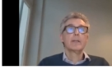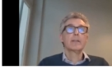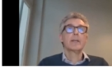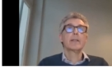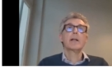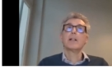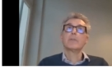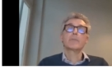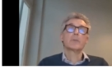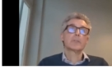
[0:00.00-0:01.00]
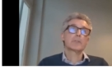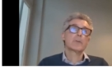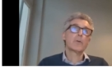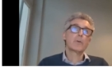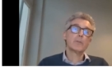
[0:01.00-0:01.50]
And then I'll, of course,
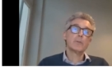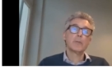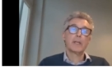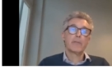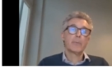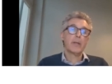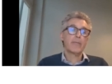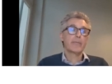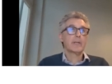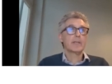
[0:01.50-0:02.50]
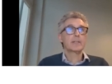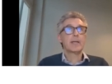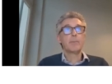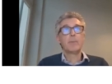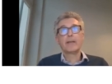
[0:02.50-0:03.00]
conclude. And if we have
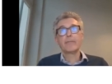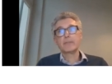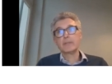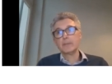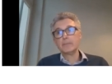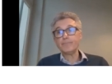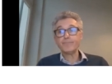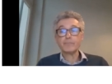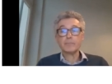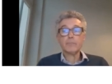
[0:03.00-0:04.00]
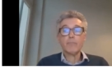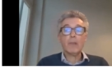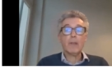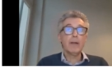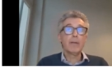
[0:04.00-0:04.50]
time left,
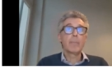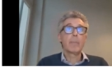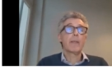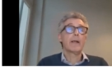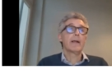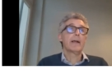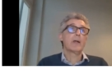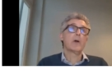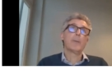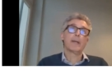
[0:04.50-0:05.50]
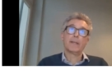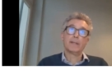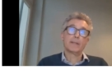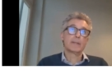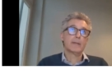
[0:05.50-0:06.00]
I hope I
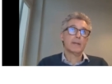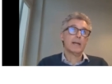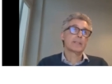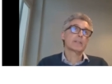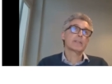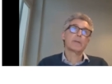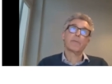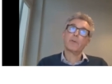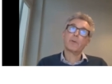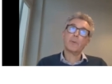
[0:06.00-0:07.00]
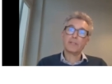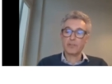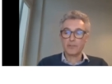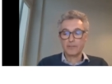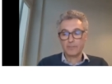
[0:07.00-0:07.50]
can answer some of your
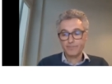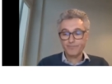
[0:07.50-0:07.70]
questions.